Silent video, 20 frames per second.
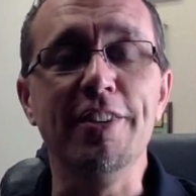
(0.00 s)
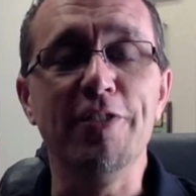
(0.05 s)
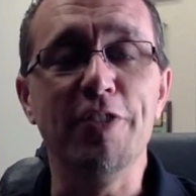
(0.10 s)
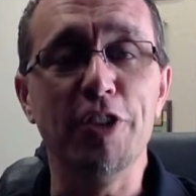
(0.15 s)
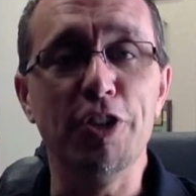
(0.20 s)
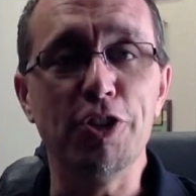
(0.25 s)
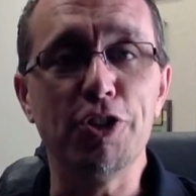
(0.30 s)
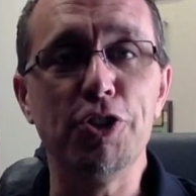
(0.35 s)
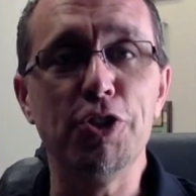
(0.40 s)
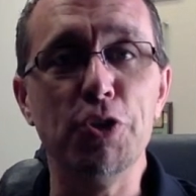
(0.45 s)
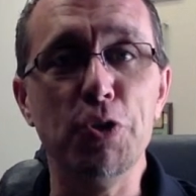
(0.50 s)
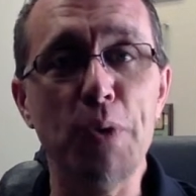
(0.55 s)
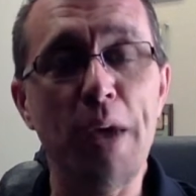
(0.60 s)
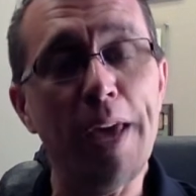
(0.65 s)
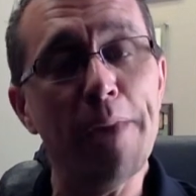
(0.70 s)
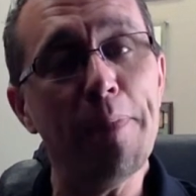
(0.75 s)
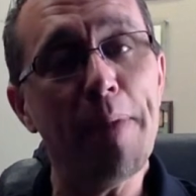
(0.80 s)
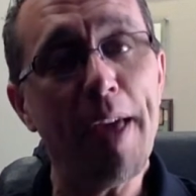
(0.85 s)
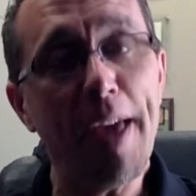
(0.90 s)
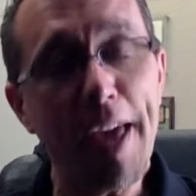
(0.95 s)
that is due
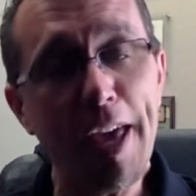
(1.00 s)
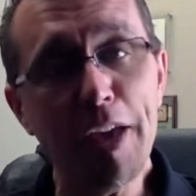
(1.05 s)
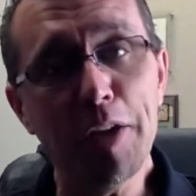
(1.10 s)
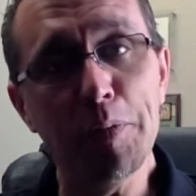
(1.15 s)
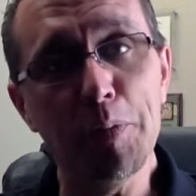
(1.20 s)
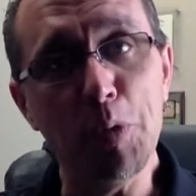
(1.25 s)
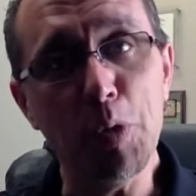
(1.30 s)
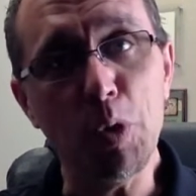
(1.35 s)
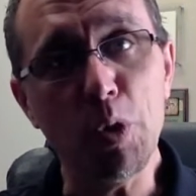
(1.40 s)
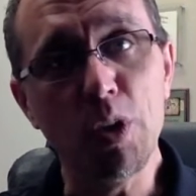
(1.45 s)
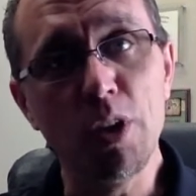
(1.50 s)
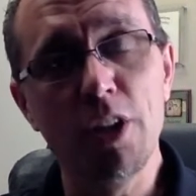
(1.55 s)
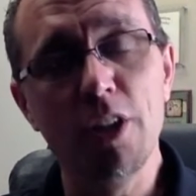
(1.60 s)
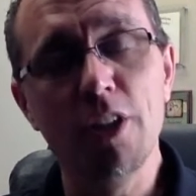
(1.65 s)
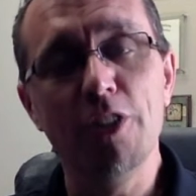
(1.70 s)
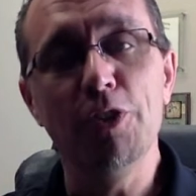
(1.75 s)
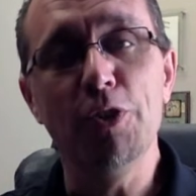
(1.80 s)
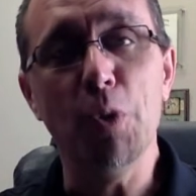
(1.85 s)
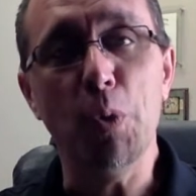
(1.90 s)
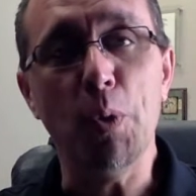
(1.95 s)
and payable
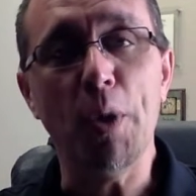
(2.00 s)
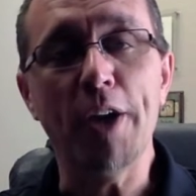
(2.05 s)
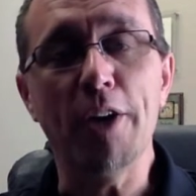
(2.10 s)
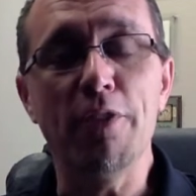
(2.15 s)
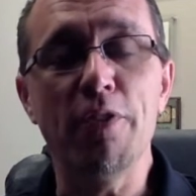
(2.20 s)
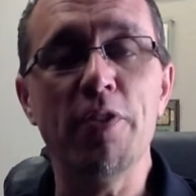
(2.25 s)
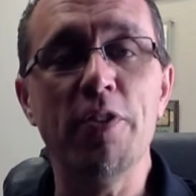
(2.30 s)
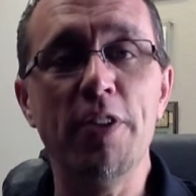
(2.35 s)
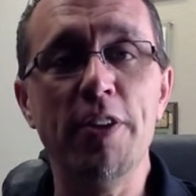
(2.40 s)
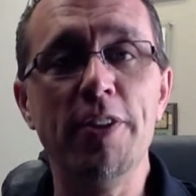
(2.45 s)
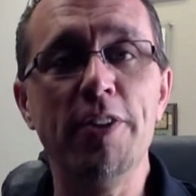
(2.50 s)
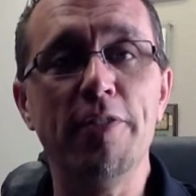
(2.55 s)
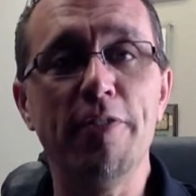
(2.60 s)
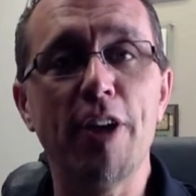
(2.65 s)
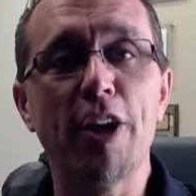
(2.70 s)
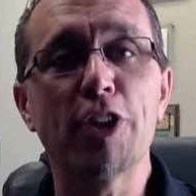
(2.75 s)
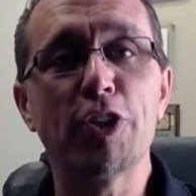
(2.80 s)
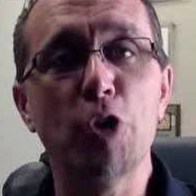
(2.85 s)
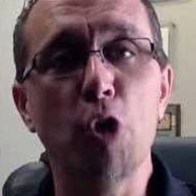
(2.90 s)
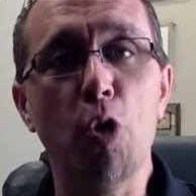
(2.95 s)
no later than the end of
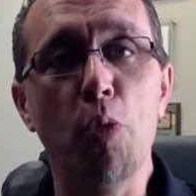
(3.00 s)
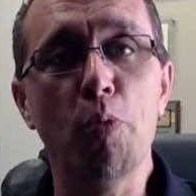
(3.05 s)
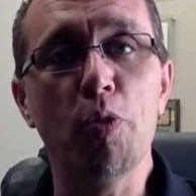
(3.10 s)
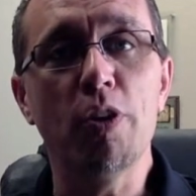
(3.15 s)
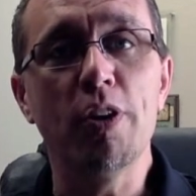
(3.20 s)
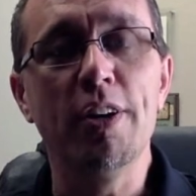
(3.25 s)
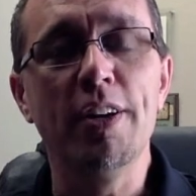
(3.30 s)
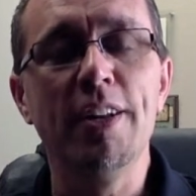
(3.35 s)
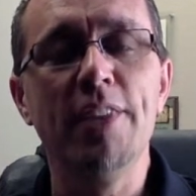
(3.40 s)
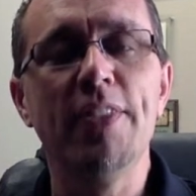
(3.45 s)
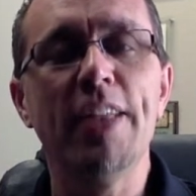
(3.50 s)
October.